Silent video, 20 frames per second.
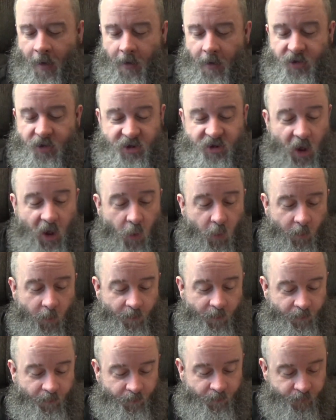So,
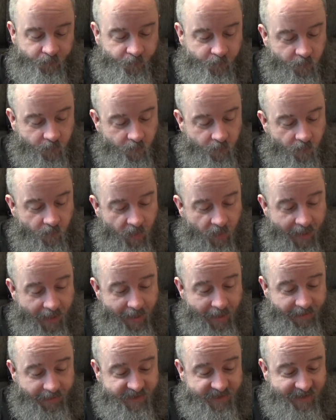
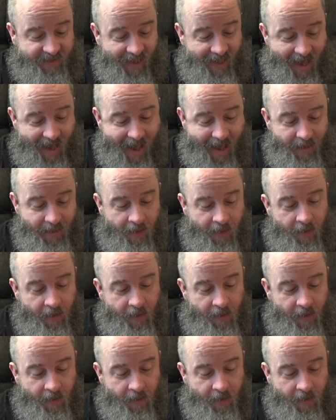it's got